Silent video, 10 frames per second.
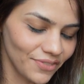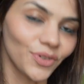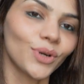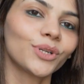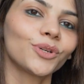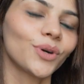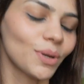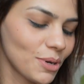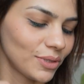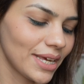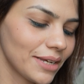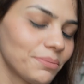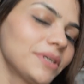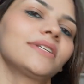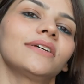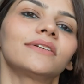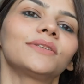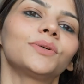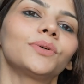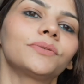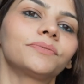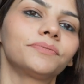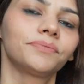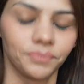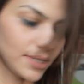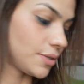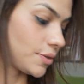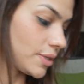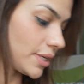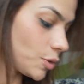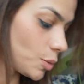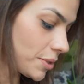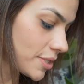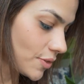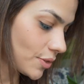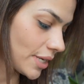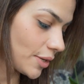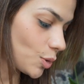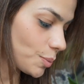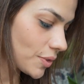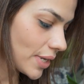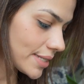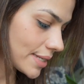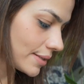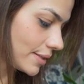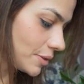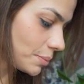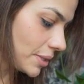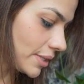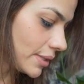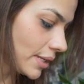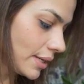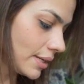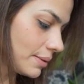Forgot to talk about that bit though. Is it on? I hope it's on. I hope you guys can hear me.